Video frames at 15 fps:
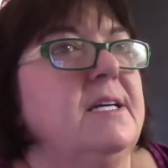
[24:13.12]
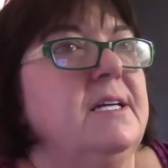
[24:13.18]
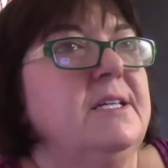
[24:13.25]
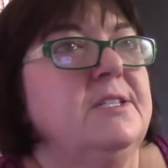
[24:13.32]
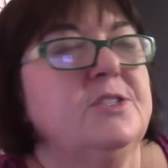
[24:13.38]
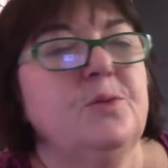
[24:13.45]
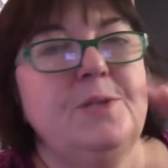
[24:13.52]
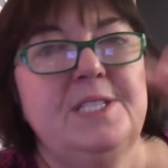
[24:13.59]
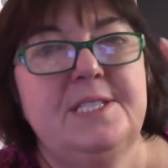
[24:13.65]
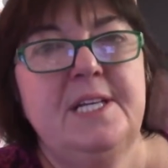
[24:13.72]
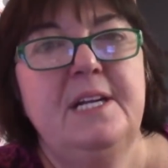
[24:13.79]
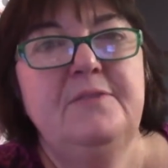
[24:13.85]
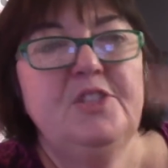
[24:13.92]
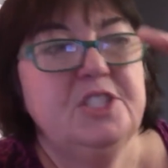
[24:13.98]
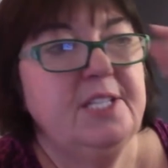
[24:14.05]
So
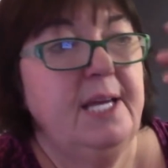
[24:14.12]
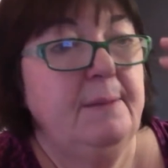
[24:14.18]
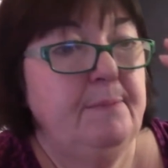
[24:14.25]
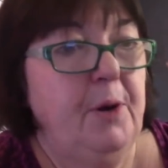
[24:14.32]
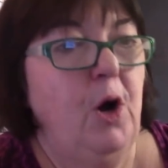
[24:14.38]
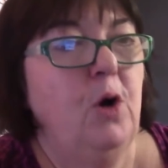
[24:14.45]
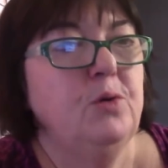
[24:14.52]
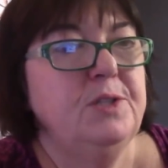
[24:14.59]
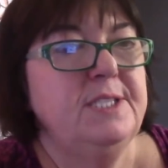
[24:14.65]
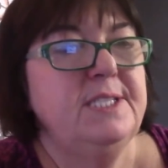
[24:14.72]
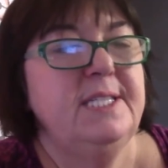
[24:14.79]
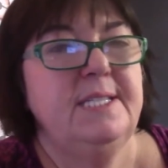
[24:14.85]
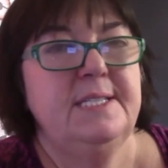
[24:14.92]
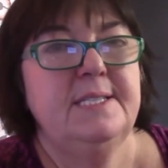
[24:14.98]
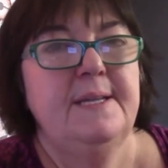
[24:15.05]
instead of just like
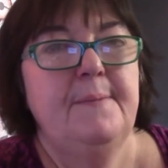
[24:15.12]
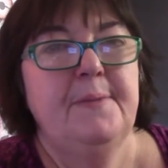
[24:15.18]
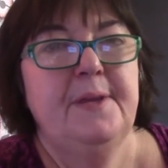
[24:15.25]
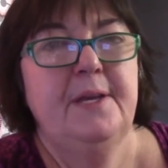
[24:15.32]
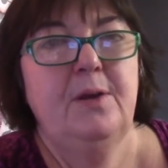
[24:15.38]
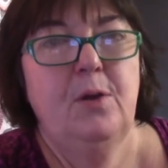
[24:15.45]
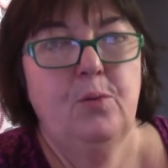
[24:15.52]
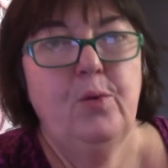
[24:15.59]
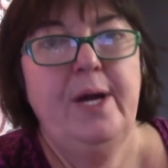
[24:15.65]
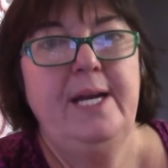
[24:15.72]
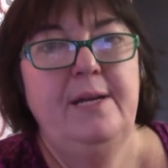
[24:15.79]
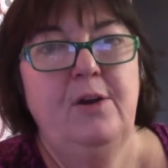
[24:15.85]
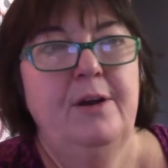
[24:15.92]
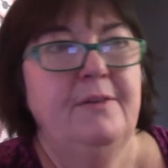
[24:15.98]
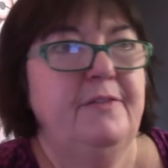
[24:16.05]
posting something
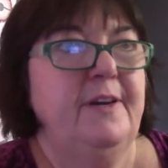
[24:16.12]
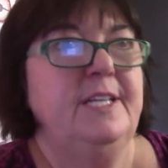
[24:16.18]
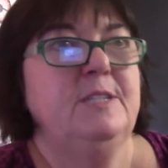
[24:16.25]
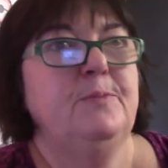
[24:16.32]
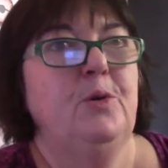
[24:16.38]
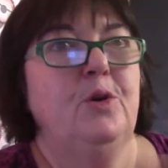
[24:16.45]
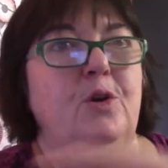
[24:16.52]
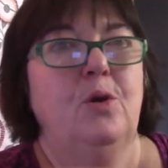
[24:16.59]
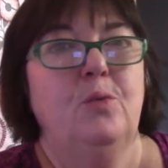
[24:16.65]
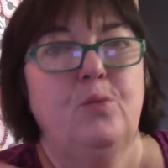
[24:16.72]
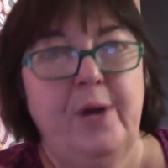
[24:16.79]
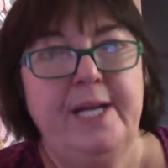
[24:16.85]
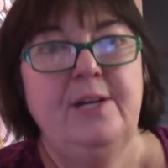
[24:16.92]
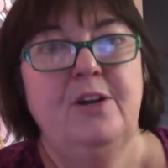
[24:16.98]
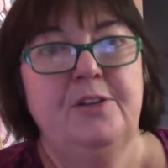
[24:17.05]
right on Facebook or
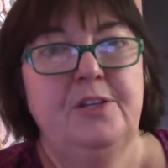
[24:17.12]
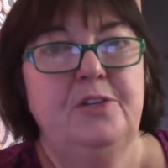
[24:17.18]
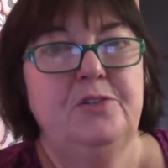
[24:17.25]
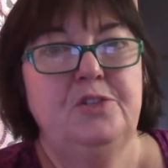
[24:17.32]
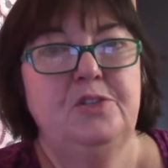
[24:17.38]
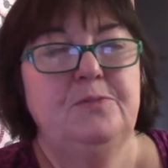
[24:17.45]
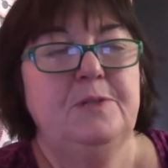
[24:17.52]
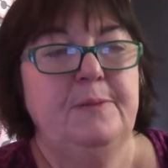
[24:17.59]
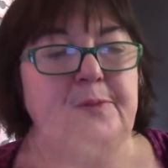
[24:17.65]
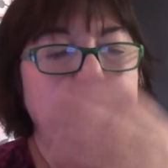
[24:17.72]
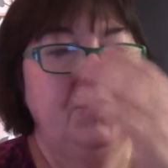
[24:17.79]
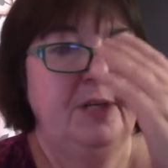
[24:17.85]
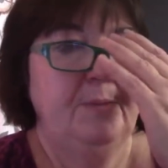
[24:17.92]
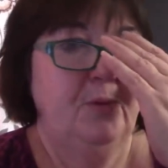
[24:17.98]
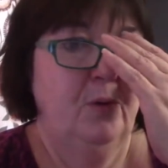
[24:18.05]
right on the YouTube
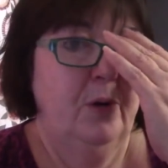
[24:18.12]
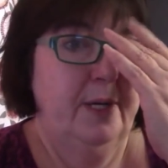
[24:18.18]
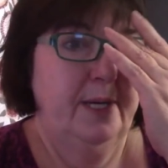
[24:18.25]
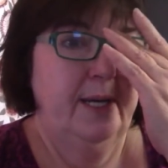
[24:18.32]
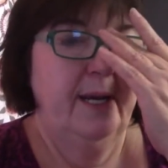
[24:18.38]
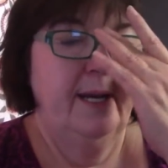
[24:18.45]
community board,